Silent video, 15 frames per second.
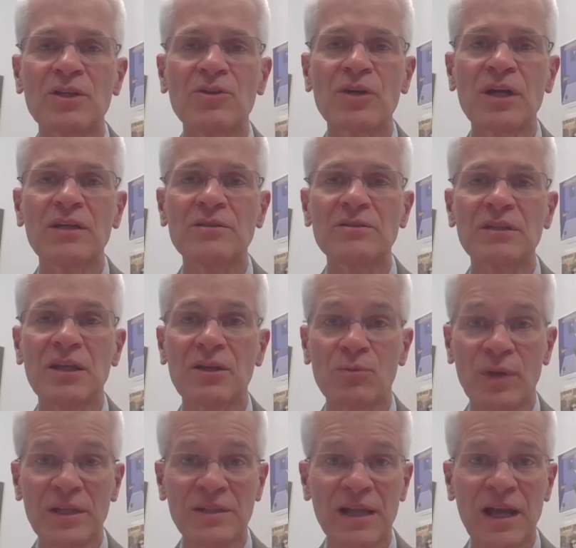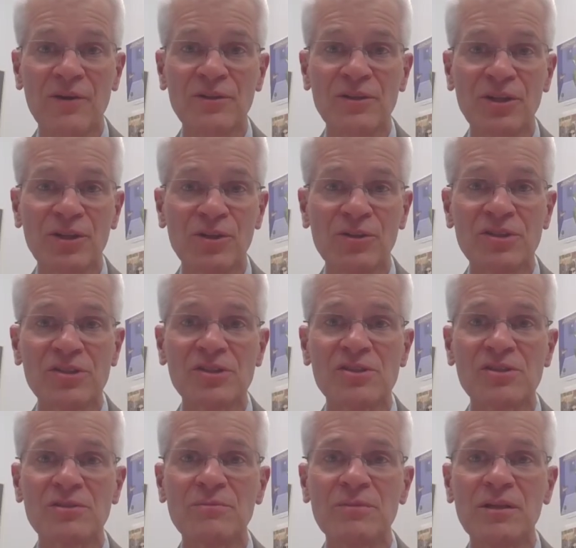your healthcare right now in the current
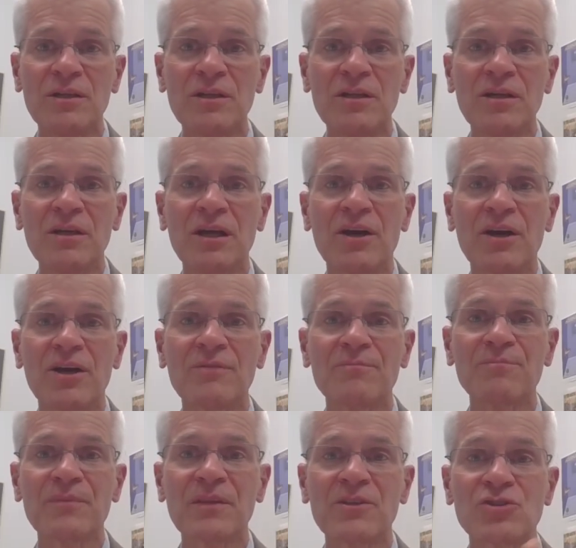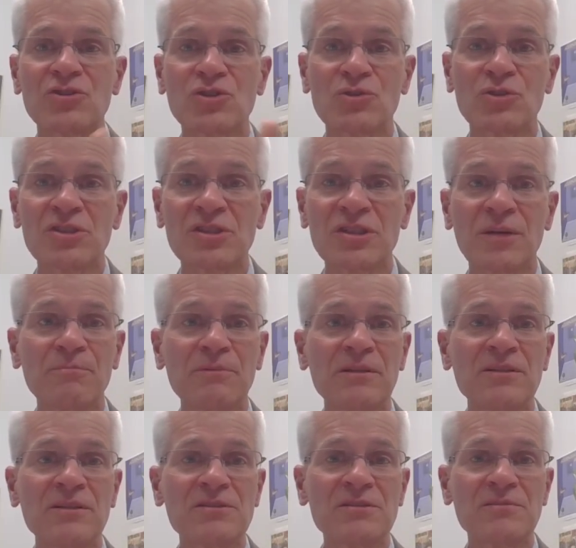system are insurance
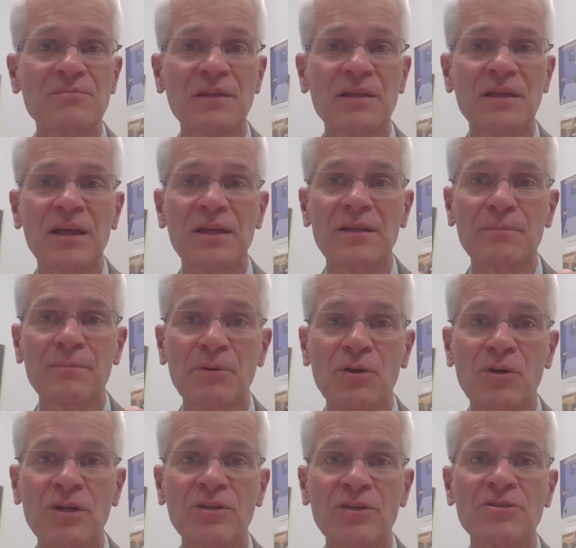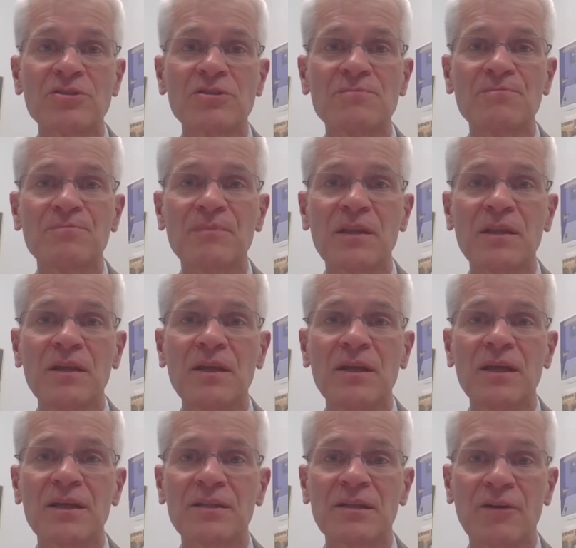companies and employers
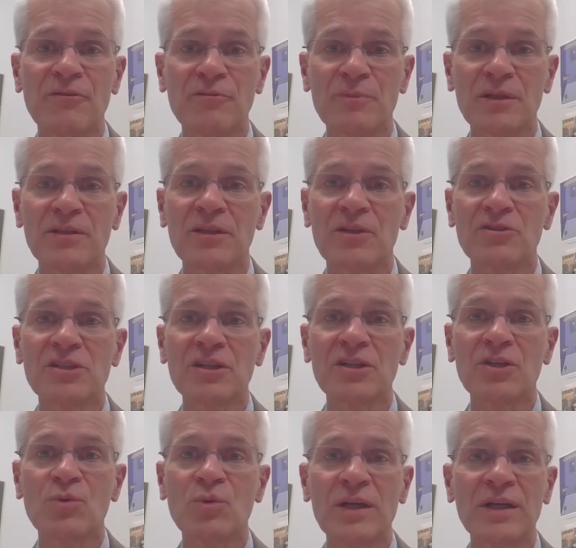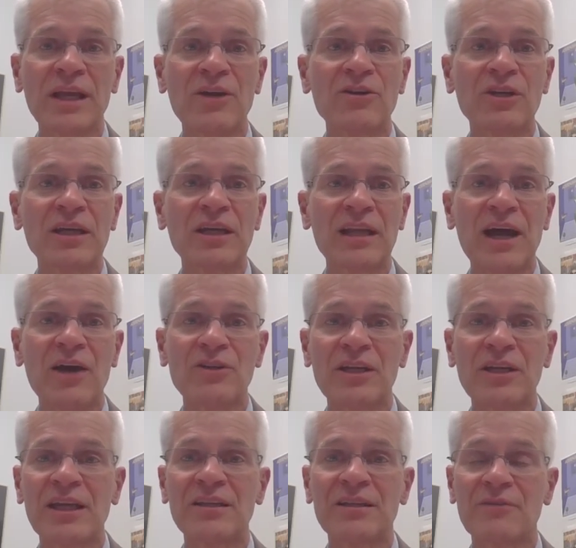and government. They're telling you what care you get, how you
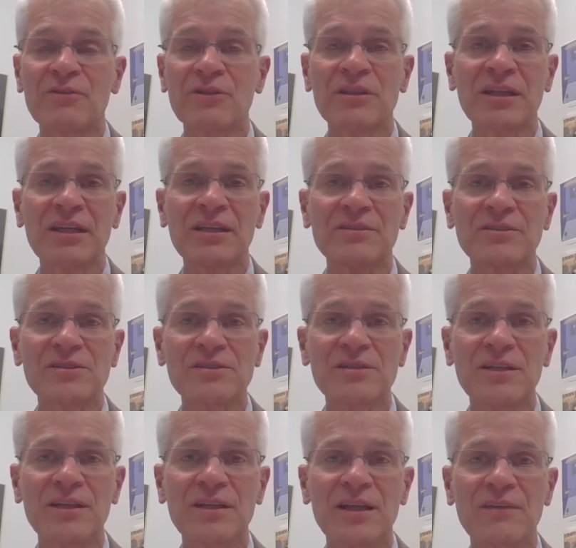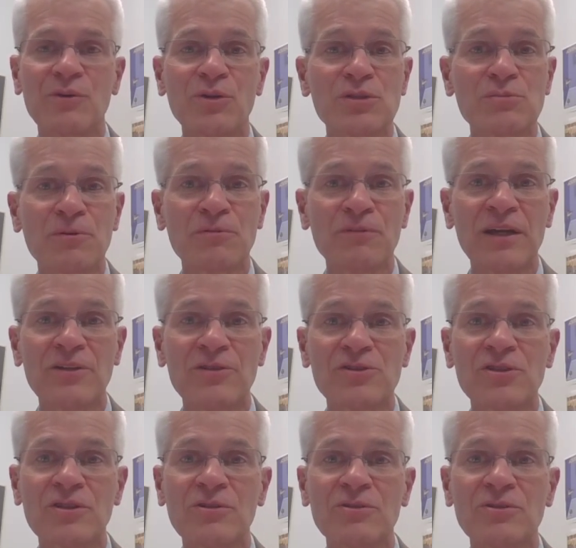get, and everything else, even which providers
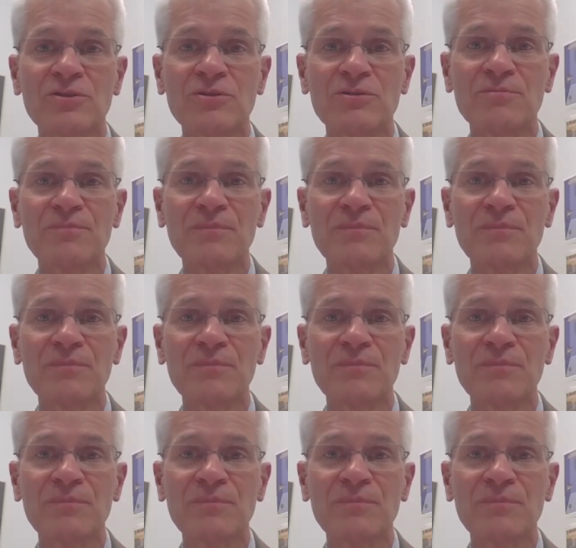you go to